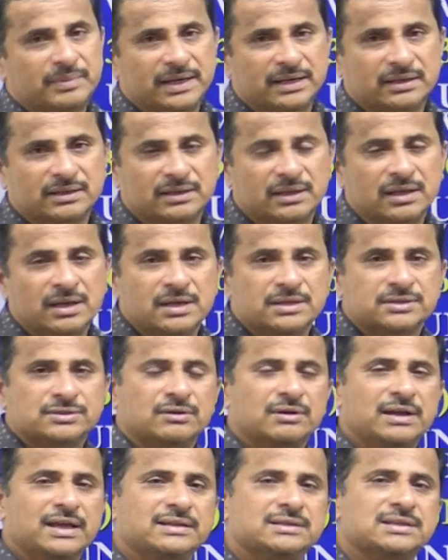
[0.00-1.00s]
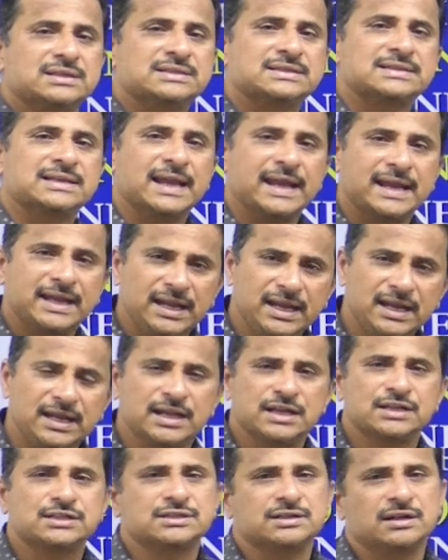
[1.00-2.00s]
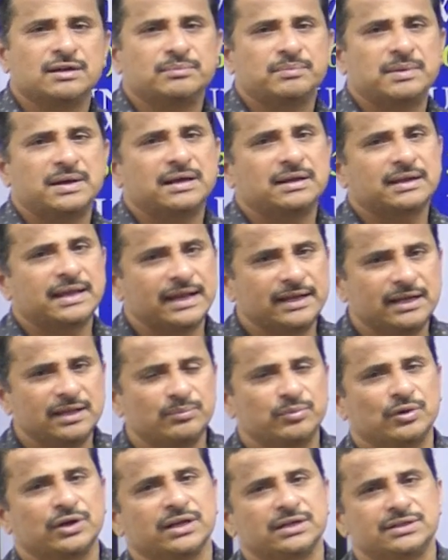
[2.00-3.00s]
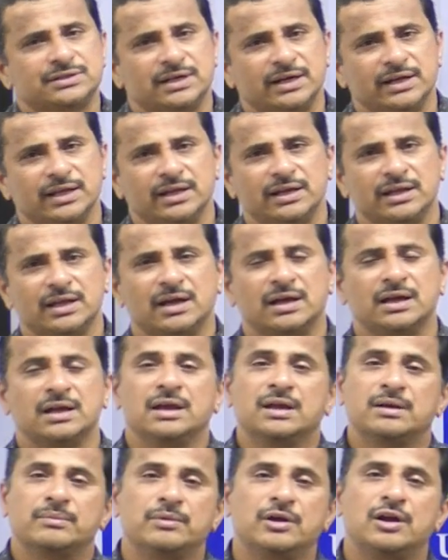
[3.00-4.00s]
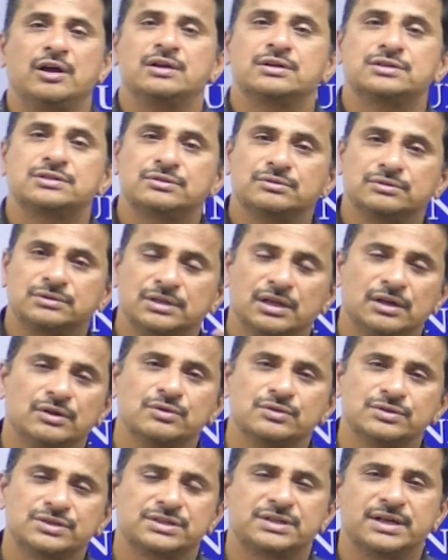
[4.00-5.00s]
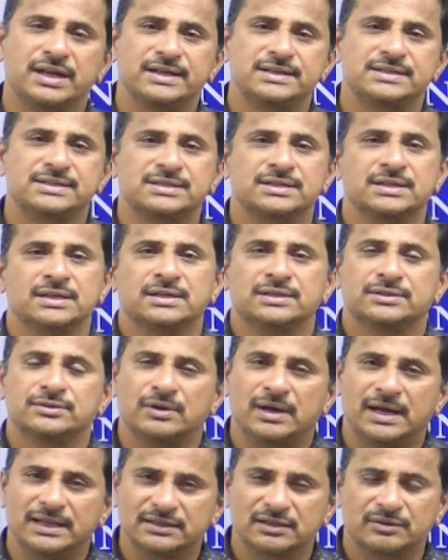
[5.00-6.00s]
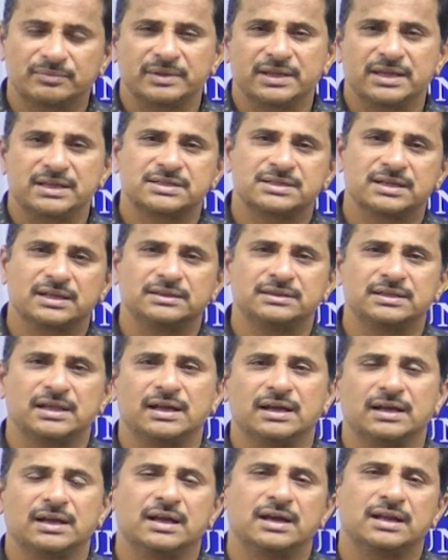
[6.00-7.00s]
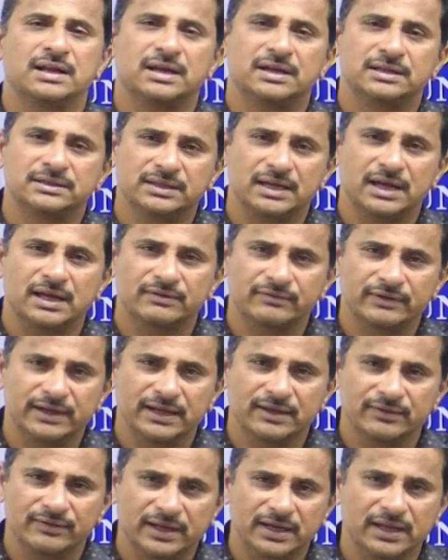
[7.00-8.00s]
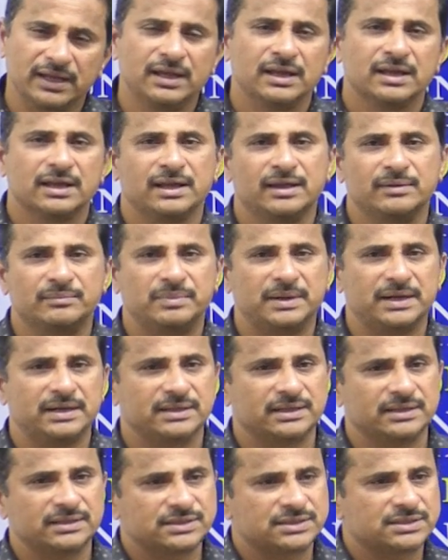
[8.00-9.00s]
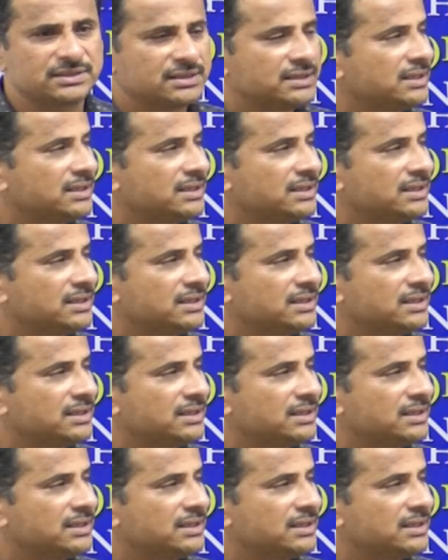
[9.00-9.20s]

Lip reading: Park. So like this, any national park, any protected area belongs to Telugu states. So Andhra Pradesh and Telangana, they are very, very important.